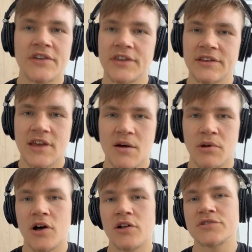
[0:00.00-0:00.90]
I think that
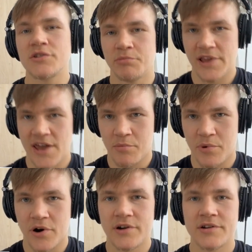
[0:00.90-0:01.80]
will also play a
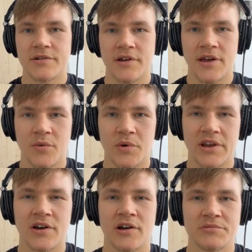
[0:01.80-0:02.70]
part when
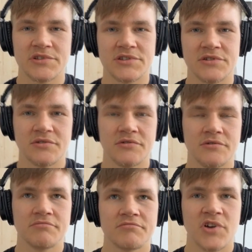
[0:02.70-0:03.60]
it comes to
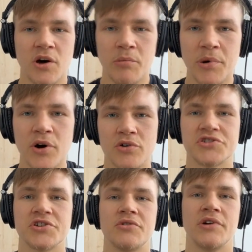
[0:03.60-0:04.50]

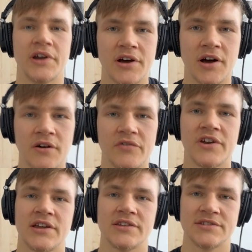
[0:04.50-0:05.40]
composure and
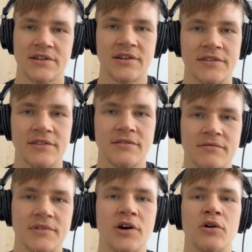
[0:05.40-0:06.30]
confidence and
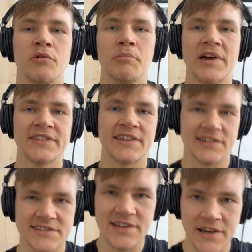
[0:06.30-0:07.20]
the whole
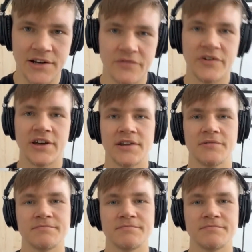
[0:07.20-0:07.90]
mental side of fighting.